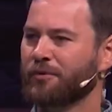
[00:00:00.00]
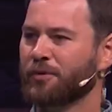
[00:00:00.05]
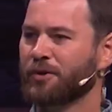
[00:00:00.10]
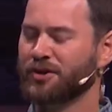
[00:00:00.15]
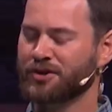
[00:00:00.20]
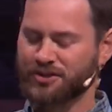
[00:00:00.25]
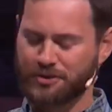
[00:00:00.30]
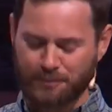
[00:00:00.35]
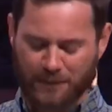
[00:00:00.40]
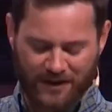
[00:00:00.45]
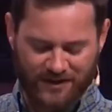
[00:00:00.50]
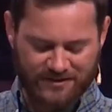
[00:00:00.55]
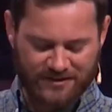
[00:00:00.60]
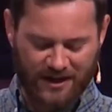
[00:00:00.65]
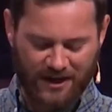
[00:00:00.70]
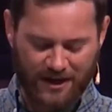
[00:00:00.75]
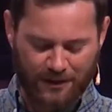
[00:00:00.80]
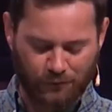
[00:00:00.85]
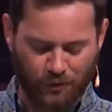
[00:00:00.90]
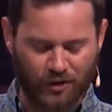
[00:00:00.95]
We're going to spend
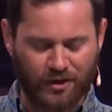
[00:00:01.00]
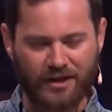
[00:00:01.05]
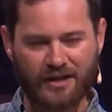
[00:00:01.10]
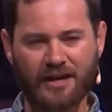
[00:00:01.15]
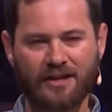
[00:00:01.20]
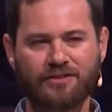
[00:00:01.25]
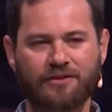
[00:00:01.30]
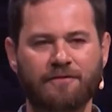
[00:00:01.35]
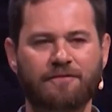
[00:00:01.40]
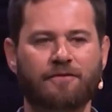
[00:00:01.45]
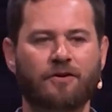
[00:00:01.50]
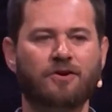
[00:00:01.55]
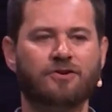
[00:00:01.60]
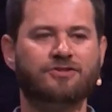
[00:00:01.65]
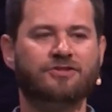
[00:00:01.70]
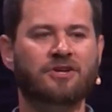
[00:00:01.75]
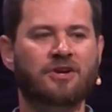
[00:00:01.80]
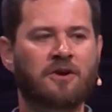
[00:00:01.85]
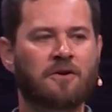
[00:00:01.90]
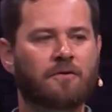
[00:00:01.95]
time looking at the
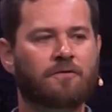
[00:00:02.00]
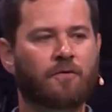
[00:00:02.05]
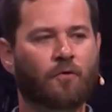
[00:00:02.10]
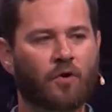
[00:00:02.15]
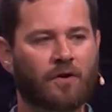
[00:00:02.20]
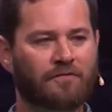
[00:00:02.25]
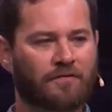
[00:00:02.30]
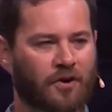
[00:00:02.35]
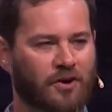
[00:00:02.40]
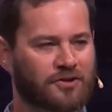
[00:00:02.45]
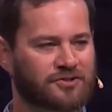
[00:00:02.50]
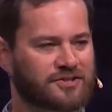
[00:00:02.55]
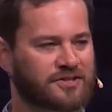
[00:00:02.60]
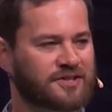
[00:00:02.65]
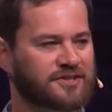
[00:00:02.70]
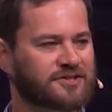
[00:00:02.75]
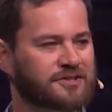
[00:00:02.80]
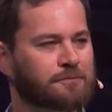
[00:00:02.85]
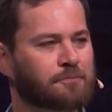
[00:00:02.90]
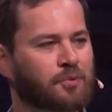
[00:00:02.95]
first four
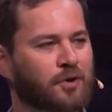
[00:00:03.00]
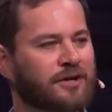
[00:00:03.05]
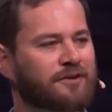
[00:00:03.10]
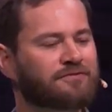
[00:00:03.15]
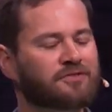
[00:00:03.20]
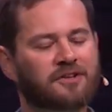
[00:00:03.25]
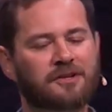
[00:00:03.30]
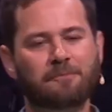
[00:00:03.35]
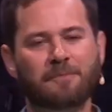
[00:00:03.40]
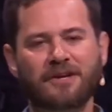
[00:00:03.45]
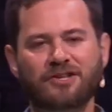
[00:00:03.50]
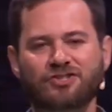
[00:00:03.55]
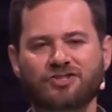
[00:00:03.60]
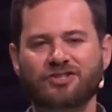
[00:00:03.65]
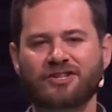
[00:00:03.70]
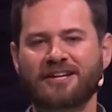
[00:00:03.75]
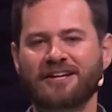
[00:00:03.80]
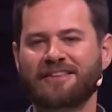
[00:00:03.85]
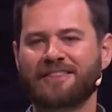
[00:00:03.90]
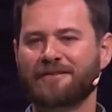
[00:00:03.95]
verses and briefly
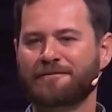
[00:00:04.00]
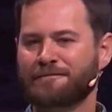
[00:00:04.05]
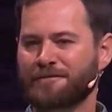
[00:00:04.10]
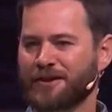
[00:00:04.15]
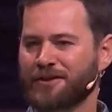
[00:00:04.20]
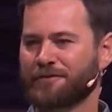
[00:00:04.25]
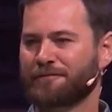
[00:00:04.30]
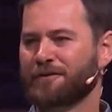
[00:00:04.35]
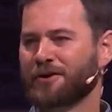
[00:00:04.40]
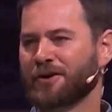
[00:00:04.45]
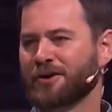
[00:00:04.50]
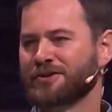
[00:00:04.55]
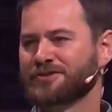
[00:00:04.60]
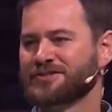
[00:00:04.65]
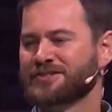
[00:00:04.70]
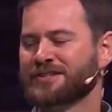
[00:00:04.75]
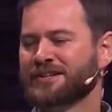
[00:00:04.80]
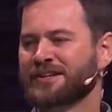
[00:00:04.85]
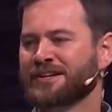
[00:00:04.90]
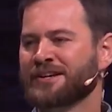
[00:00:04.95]
mentioning the fifth
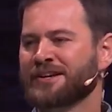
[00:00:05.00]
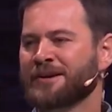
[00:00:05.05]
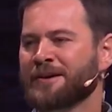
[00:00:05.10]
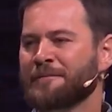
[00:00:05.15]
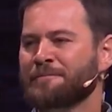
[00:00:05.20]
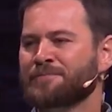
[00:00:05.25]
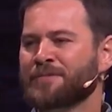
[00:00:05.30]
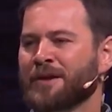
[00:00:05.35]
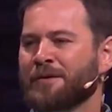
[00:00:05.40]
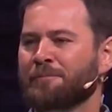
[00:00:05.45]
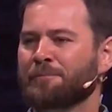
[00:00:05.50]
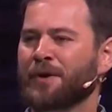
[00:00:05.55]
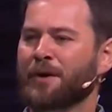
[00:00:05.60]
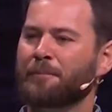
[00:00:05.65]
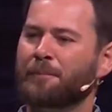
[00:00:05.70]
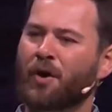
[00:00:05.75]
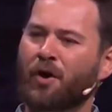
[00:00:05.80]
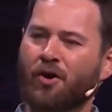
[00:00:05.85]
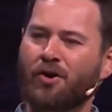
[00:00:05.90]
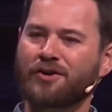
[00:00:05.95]
verse.
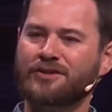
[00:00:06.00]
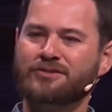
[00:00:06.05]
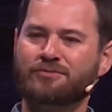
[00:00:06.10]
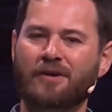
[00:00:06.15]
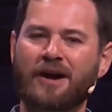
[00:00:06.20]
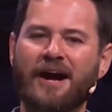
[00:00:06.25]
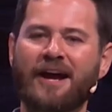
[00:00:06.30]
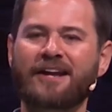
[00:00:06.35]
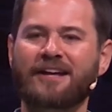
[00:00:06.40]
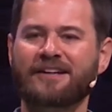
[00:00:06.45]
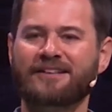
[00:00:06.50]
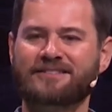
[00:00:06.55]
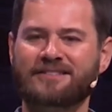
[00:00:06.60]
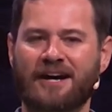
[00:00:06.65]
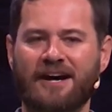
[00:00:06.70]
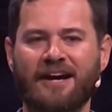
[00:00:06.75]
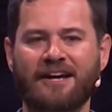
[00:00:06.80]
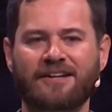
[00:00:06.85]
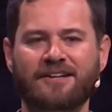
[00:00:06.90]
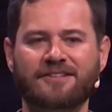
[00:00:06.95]
But Paul is writing
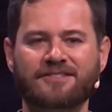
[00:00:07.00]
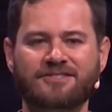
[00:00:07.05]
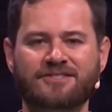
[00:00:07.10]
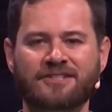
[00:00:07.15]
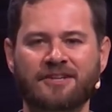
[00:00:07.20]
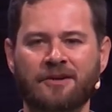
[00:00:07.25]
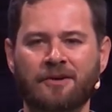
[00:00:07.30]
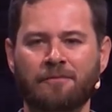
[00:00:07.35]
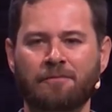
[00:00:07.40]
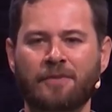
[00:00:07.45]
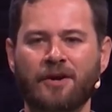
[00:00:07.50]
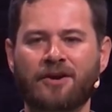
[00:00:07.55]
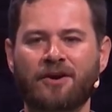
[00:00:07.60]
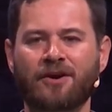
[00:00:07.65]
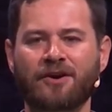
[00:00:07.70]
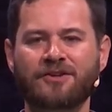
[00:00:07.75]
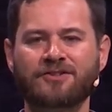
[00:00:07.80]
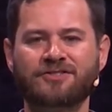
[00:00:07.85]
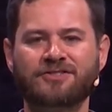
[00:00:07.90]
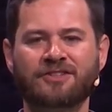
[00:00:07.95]
Titus
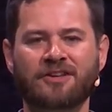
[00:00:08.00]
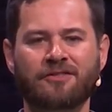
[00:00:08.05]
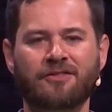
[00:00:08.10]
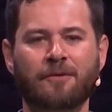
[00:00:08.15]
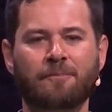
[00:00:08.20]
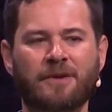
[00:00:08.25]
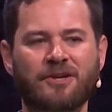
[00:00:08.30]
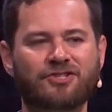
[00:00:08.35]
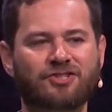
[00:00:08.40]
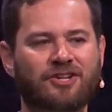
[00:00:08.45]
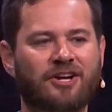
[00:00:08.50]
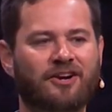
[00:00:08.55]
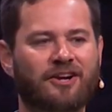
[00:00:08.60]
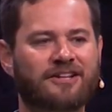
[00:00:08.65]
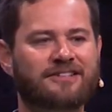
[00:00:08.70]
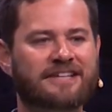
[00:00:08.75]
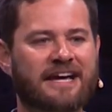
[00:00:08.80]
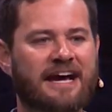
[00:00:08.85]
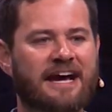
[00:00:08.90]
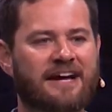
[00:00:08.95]
because the missionary
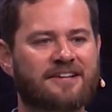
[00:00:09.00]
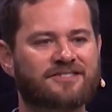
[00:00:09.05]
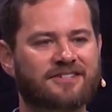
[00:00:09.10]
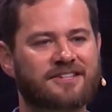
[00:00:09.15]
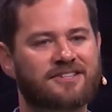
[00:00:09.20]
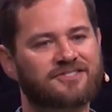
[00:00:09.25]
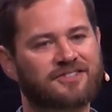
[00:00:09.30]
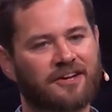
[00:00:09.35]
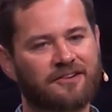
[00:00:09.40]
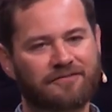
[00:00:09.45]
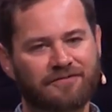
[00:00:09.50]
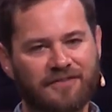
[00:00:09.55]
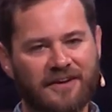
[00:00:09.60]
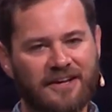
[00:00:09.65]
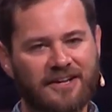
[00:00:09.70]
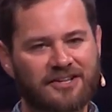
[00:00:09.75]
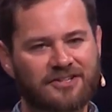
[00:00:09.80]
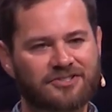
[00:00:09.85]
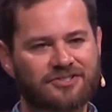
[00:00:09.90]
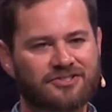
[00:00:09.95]
task is
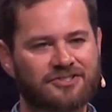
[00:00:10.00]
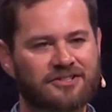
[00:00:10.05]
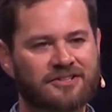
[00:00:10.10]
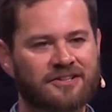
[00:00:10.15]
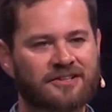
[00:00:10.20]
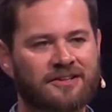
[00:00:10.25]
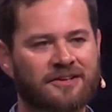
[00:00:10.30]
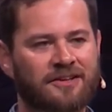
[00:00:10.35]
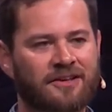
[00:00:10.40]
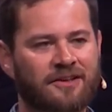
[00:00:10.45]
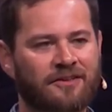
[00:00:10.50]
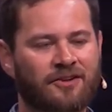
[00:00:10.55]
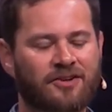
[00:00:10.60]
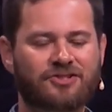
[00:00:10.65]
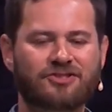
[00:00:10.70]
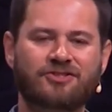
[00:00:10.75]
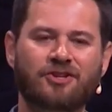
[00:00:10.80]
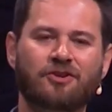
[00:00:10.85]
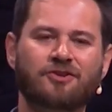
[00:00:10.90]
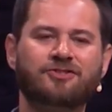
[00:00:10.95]
unfinished. There's
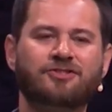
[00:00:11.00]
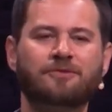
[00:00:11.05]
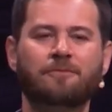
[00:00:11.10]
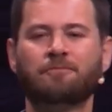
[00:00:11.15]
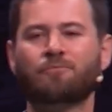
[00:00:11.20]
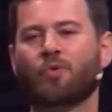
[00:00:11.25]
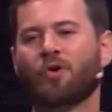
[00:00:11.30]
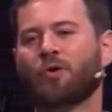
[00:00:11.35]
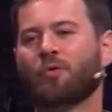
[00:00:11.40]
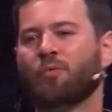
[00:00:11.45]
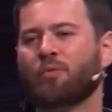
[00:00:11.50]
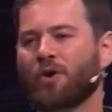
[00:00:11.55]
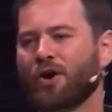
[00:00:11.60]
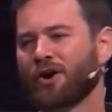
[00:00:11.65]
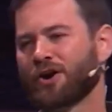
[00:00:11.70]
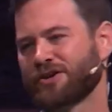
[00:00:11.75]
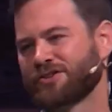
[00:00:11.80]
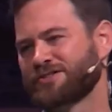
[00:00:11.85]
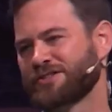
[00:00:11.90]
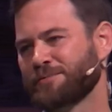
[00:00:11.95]
still some more
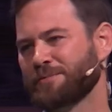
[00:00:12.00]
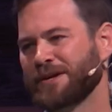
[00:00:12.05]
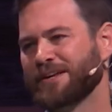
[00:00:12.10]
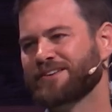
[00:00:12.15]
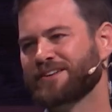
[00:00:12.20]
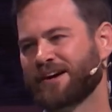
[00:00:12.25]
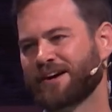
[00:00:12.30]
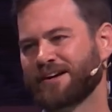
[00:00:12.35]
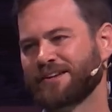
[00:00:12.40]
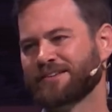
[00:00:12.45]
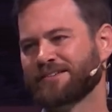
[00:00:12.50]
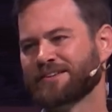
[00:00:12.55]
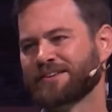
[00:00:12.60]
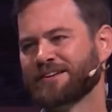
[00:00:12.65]
work to be done.